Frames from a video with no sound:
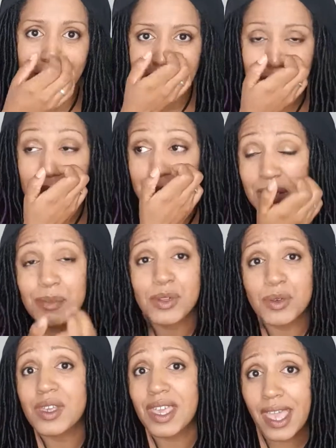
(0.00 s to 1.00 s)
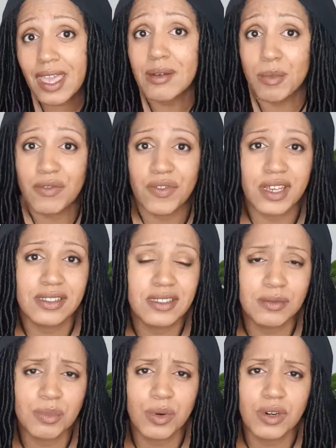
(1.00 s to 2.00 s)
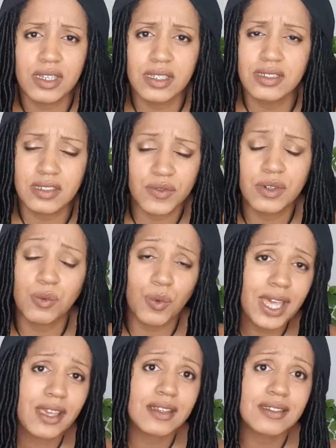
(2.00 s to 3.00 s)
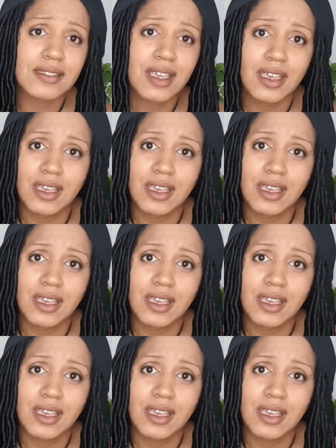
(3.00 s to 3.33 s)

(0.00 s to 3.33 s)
may be people who can provide support in different ways.